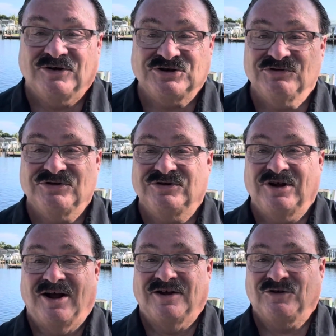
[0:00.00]

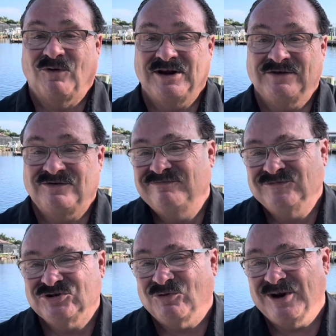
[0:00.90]

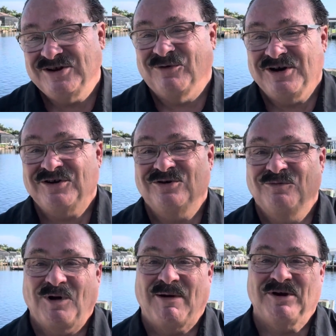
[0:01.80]
2022,
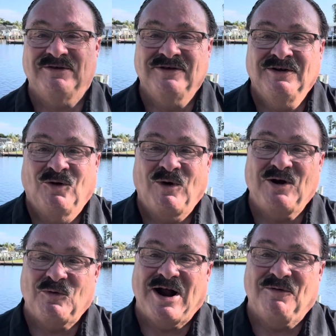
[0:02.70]
probably right
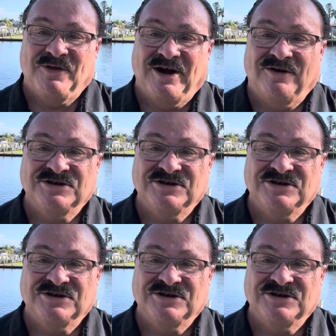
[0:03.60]
around there.